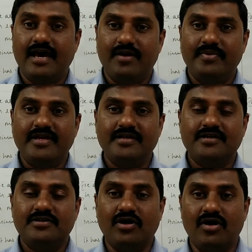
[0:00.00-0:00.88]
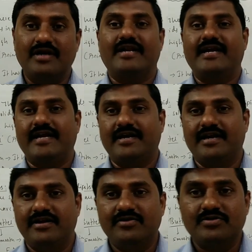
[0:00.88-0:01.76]
have been
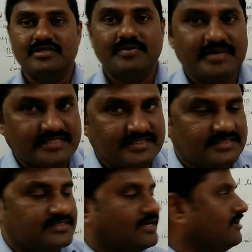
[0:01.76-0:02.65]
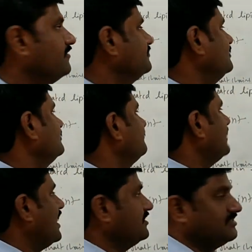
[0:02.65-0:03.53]
tolerated due to the presence of these
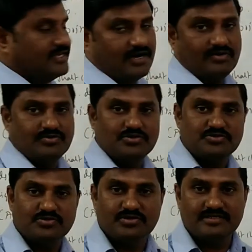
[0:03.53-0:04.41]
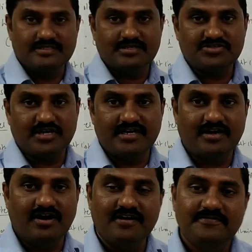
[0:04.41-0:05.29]
fats around such
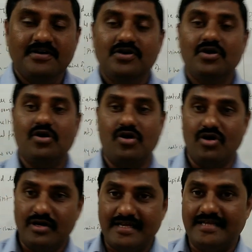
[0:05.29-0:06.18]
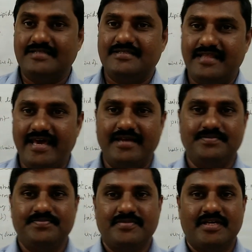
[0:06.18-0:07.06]
kind of organs
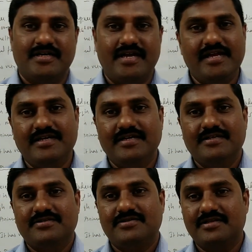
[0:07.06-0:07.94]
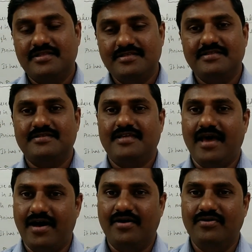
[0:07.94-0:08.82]
there, right? So this is
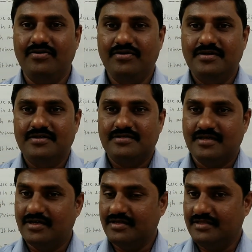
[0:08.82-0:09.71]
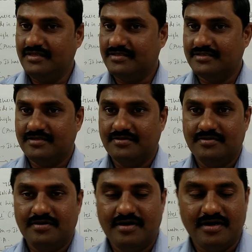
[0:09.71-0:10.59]
how these
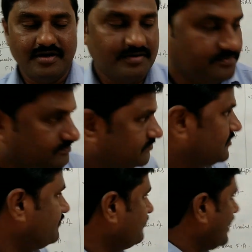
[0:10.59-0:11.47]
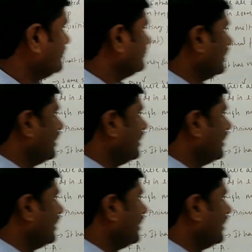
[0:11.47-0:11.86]
fats